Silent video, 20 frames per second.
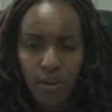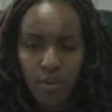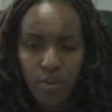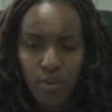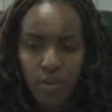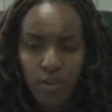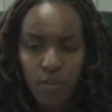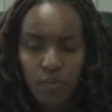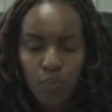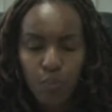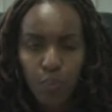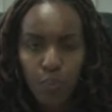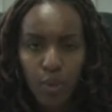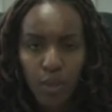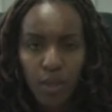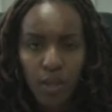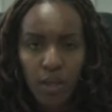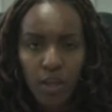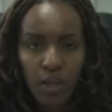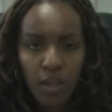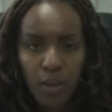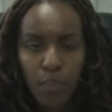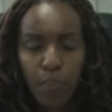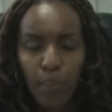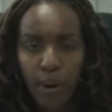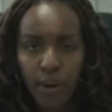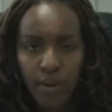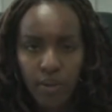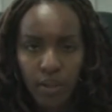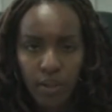just bringing in
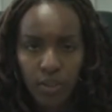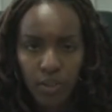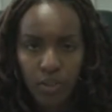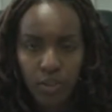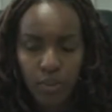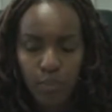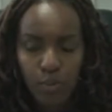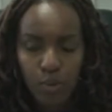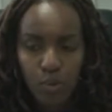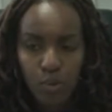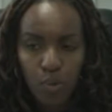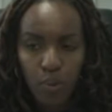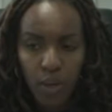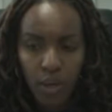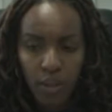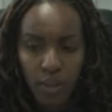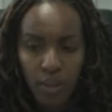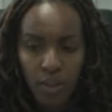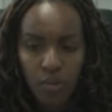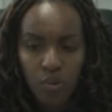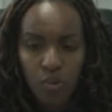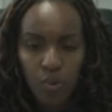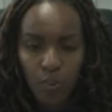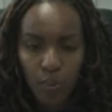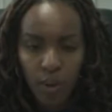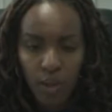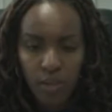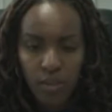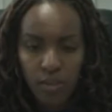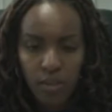partnerships together
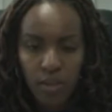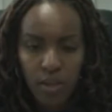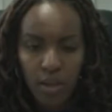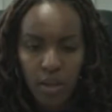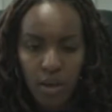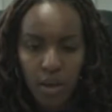towards